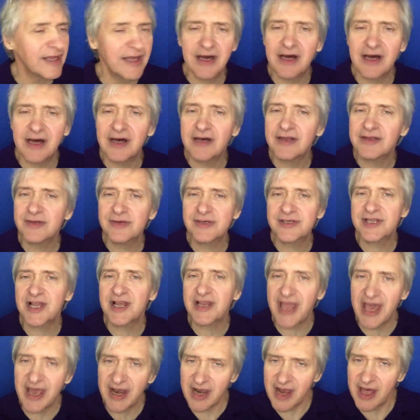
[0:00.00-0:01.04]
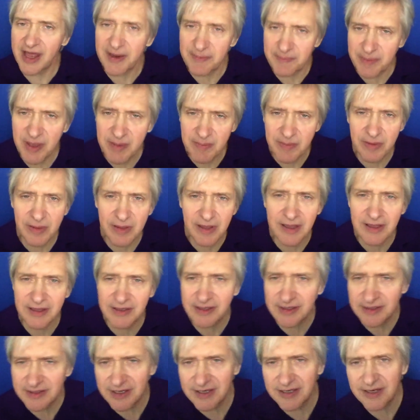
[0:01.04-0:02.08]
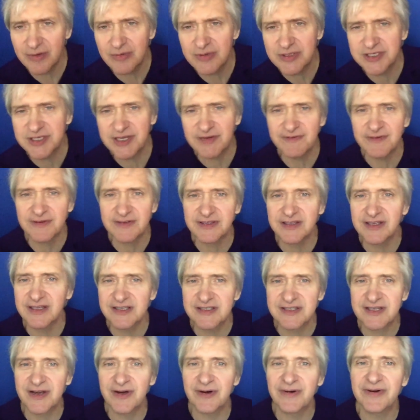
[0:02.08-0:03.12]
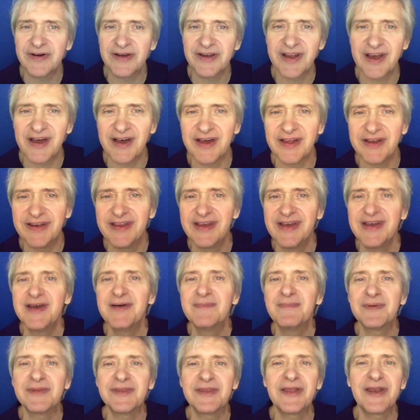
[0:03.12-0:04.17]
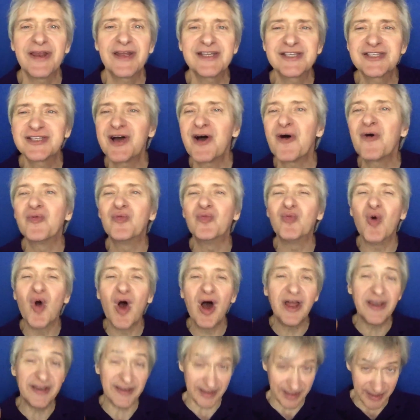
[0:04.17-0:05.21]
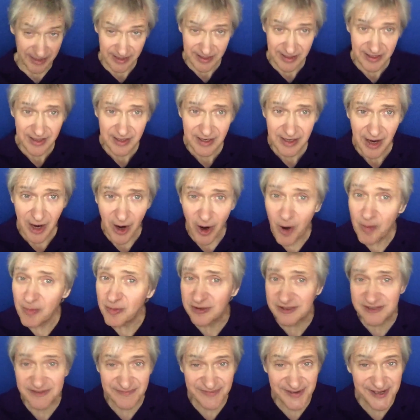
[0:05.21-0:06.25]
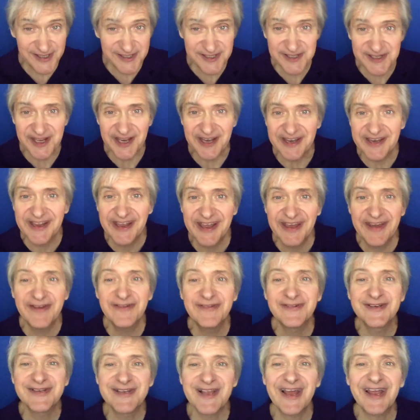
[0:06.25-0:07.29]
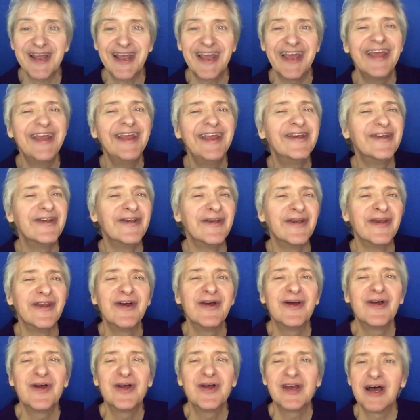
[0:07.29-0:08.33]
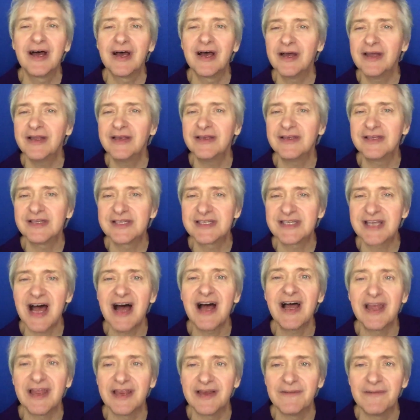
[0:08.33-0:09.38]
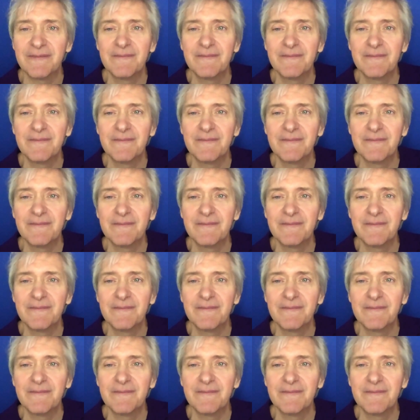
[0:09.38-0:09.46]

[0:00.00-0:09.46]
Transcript: others like had a lot of people on it, and it was different things going on. But then I saw one, almost missed it. It was like a hidden a hidden sign